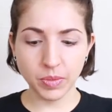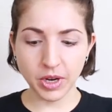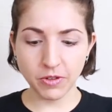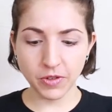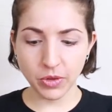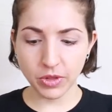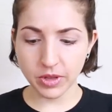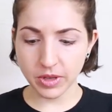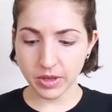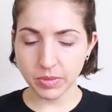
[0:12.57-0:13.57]
but I found
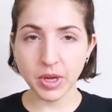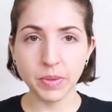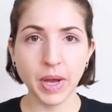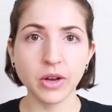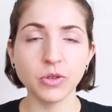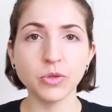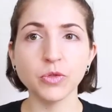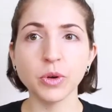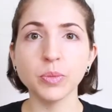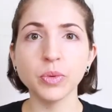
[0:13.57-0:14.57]
the main pattern
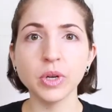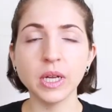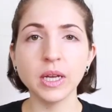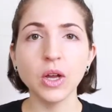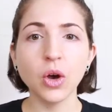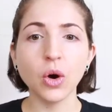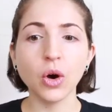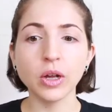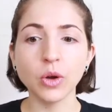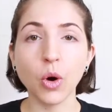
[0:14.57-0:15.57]
from Bree
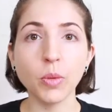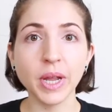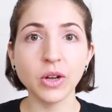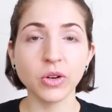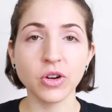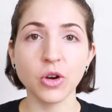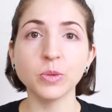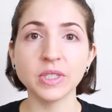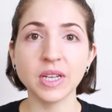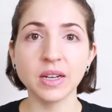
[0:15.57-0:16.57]
on Homemade on Our
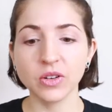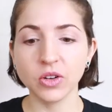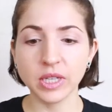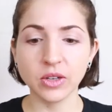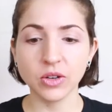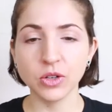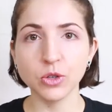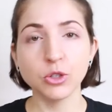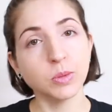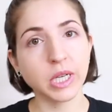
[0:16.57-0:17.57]
Homestead, and I'll link her
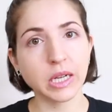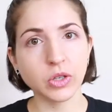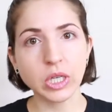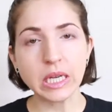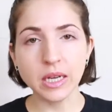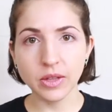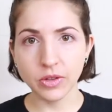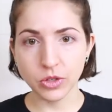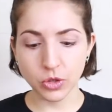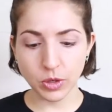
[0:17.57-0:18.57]
YouTube channel in
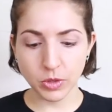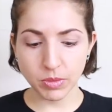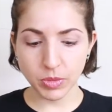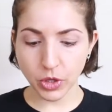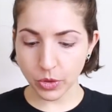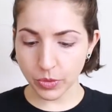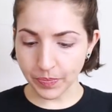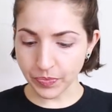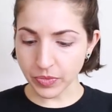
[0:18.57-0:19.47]
the description below.